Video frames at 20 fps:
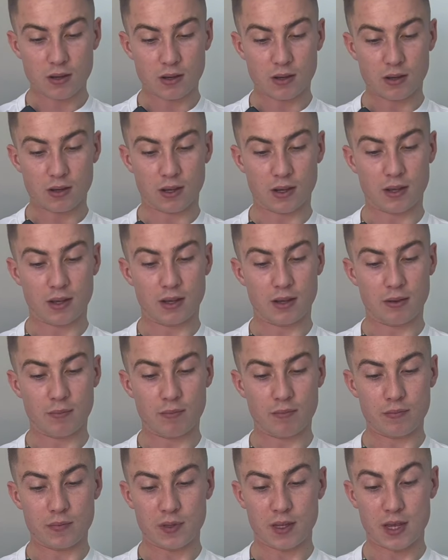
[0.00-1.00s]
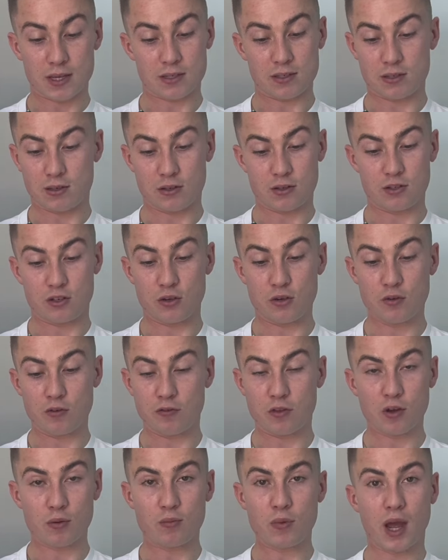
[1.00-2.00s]
Um, yes, two
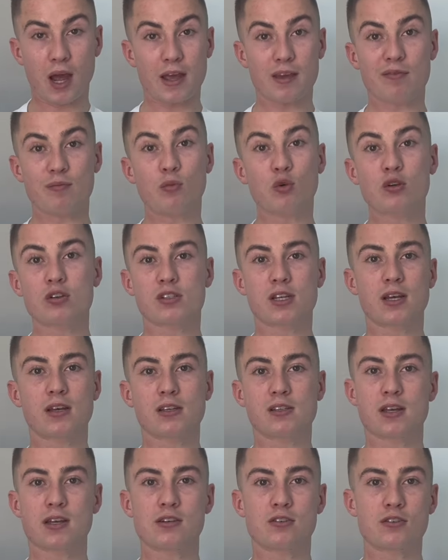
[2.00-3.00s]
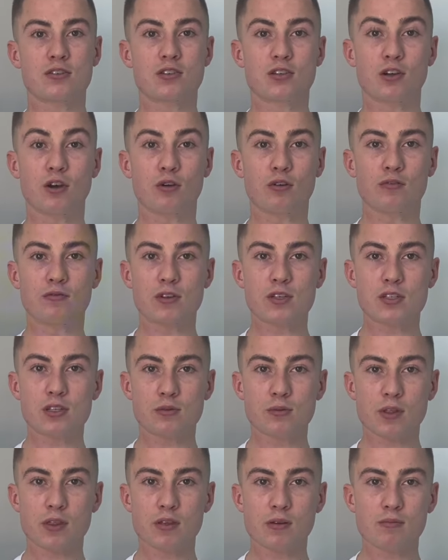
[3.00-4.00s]
of them. I have more sales centers to go and
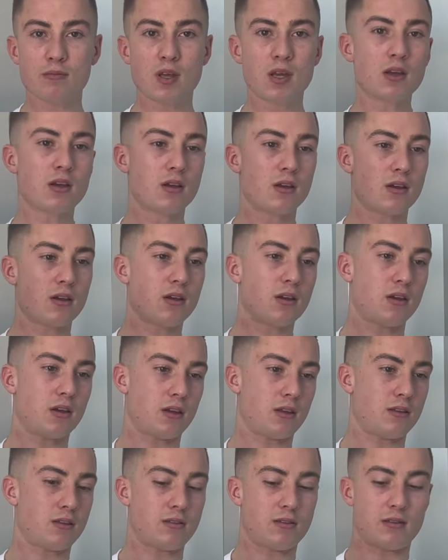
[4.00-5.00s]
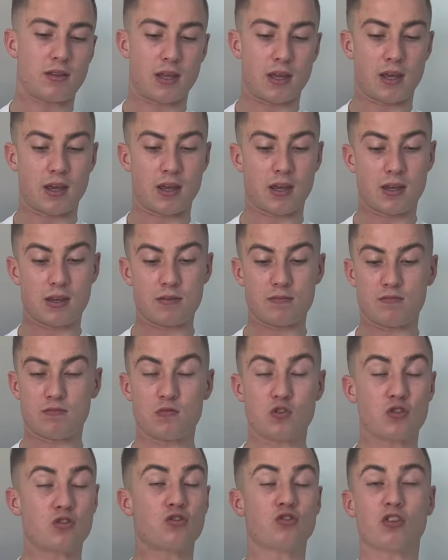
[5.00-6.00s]
visit with them. They
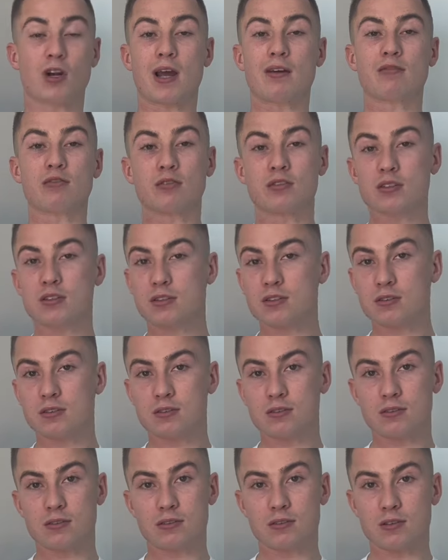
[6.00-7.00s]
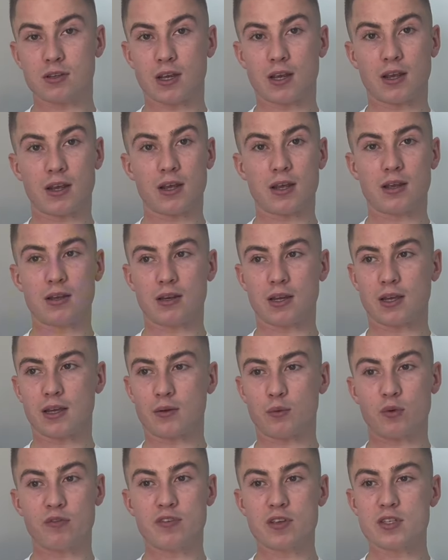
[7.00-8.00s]
just traveled. Uh,
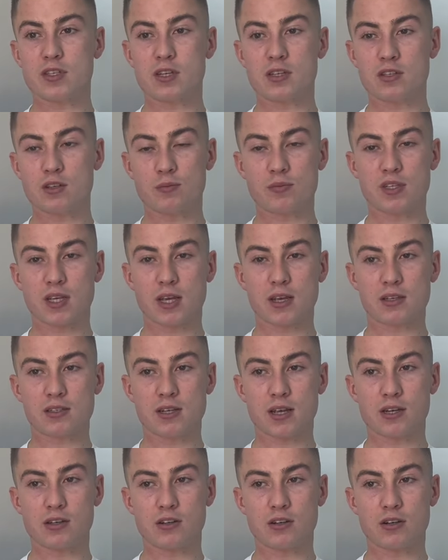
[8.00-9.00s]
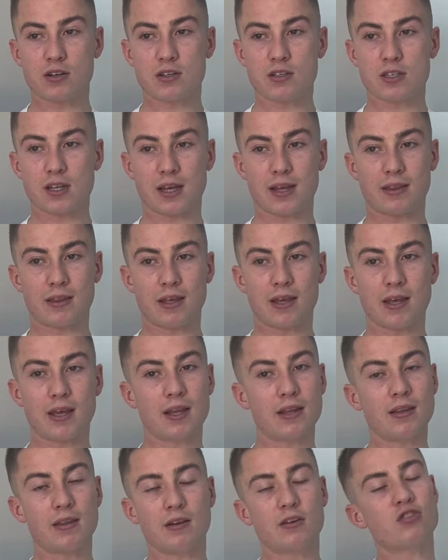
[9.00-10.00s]
like we visited some sales centers, and
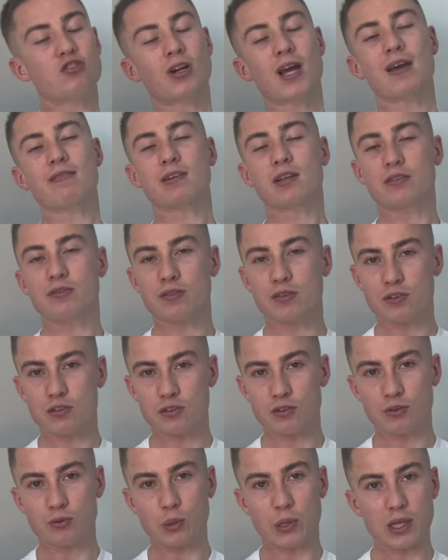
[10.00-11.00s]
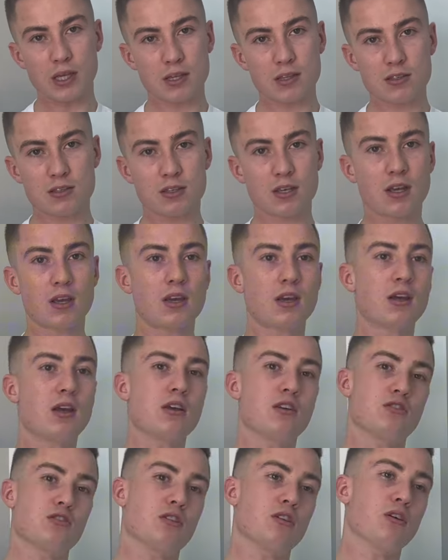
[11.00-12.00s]
then they're traveling for two weeks.
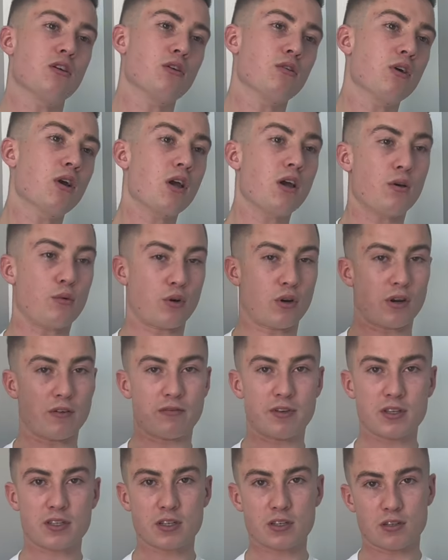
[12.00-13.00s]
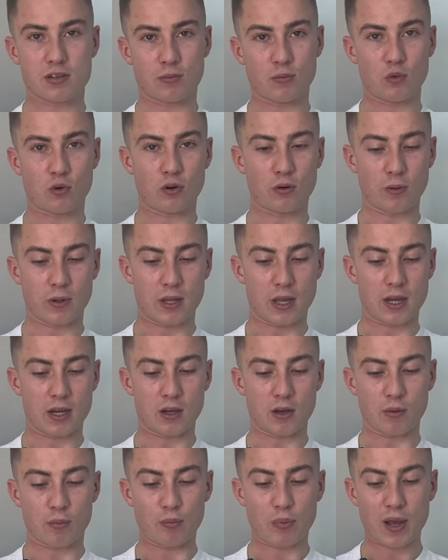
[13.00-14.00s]
So we're gonna visit some more when they
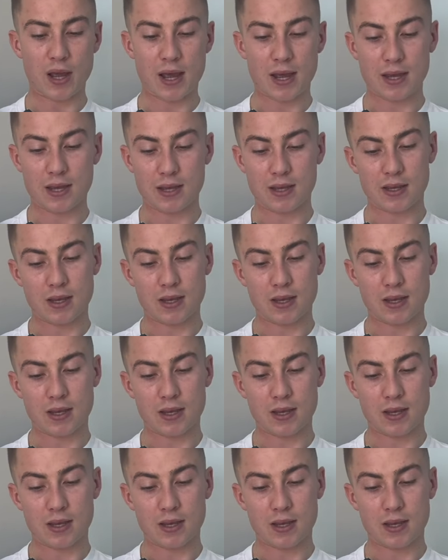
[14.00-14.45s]
come back.